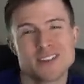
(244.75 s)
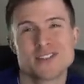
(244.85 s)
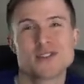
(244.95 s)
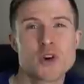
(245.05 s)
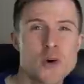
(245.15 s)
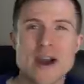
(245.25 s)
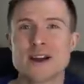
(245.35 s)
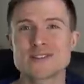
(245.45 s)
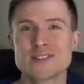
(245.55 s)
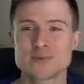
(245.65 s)
because you go
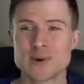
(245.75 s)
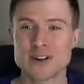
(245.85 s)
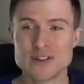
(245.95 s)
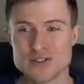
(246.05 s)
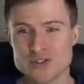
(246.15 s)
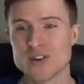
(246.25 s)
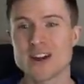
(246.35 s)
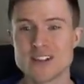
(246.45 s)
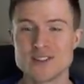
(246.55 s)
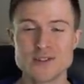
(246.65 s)
out somewhere and you're
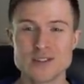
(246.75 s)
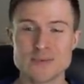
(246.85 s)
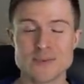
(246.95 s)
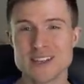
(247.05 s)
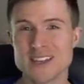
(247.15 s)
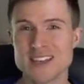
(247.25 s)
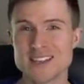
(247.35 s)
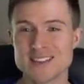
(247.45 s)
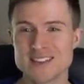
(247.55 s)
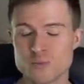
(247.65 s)
trying to do something,
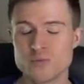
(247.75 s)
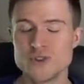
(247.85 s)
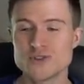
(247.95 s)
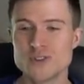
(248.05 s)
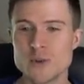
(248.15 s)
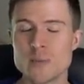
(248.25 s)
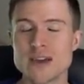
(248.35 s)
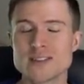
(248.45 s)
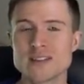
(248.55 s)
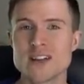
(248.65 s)
and usually the
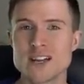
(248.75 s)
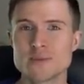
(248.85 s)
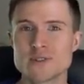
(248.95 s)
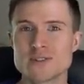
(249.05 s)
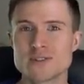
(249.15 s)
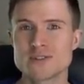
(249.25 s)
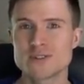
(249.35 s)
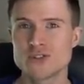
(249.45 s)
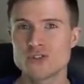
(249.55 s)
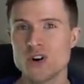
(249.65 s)
best climbs
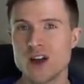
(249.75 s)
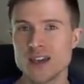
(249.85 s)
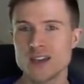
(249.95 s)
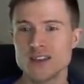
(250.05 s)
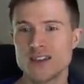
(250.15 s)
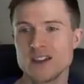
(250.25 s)
to try,